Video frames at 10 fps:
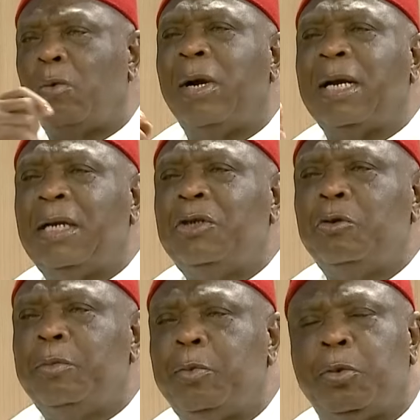Why can't
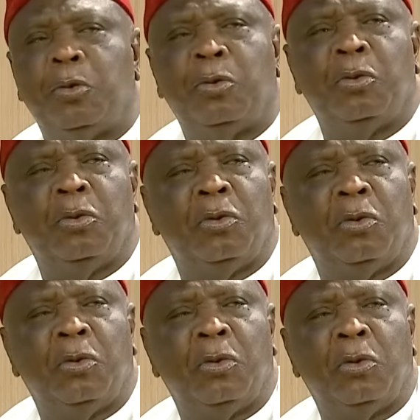you people
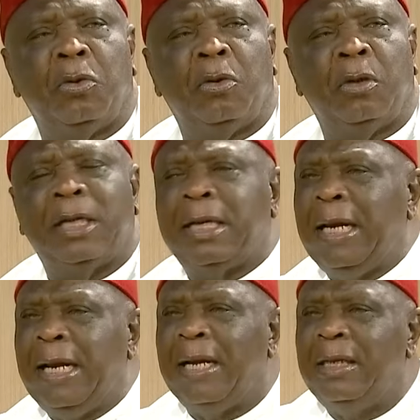
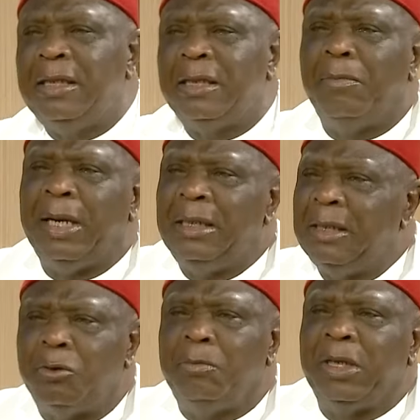clear these
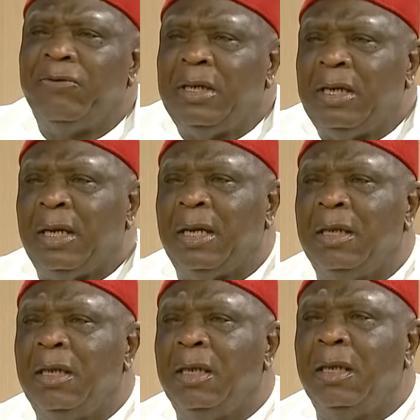bandits, whomever they are?
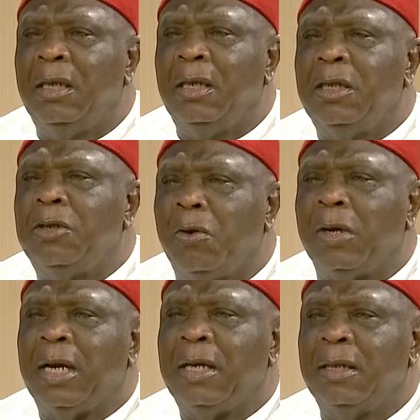He said,
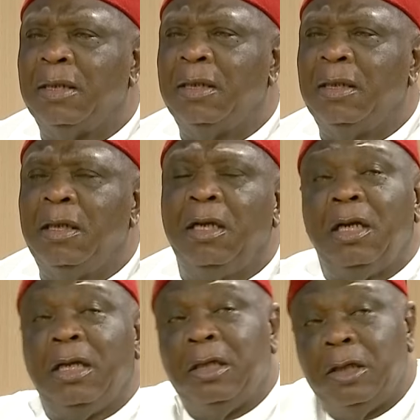Oga,
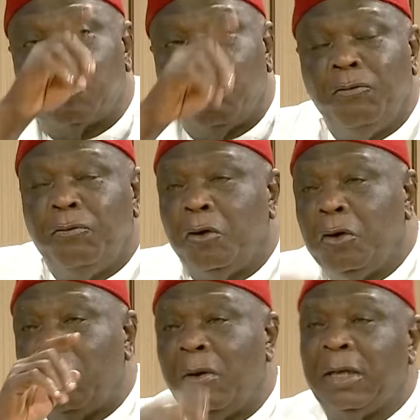in this
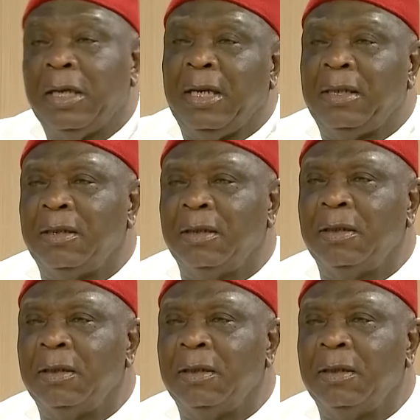convoy you are looking at,